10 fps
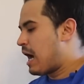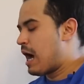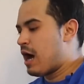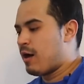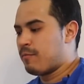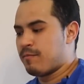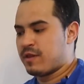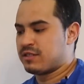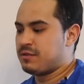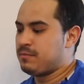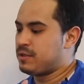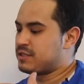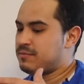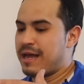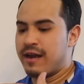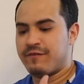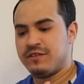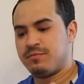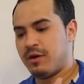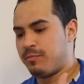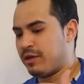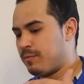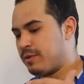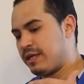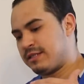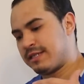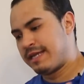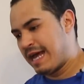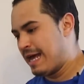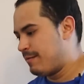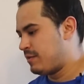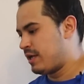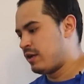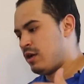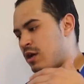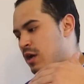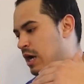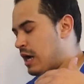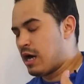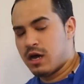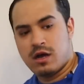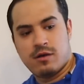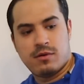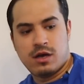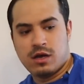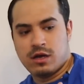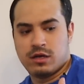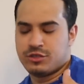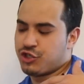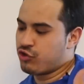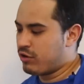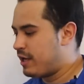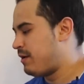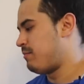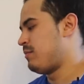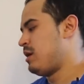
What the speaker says: Doesn't matter if it's bumping up against a cabinet, a trim,